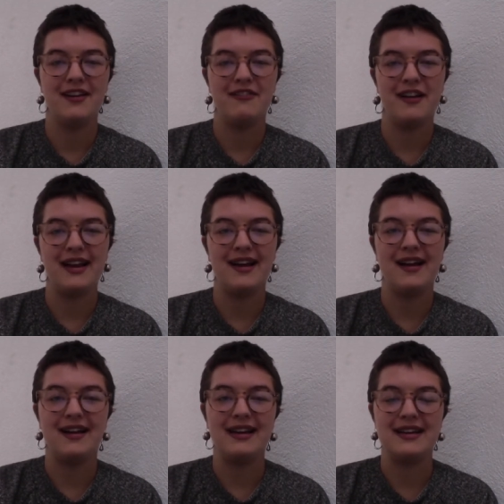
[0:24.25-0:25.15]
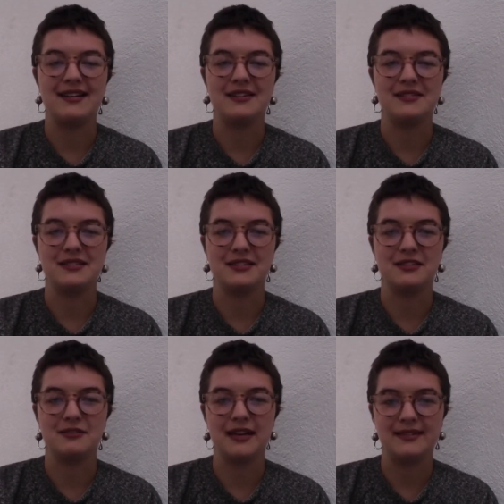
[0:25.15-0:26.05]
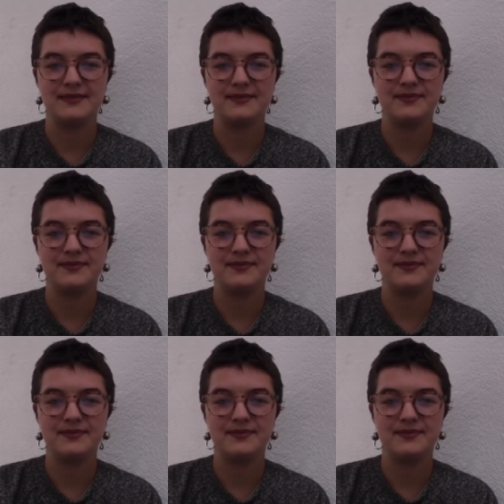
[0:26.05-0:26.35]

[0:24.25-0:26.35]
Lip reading: fairly early in Nicholson's career.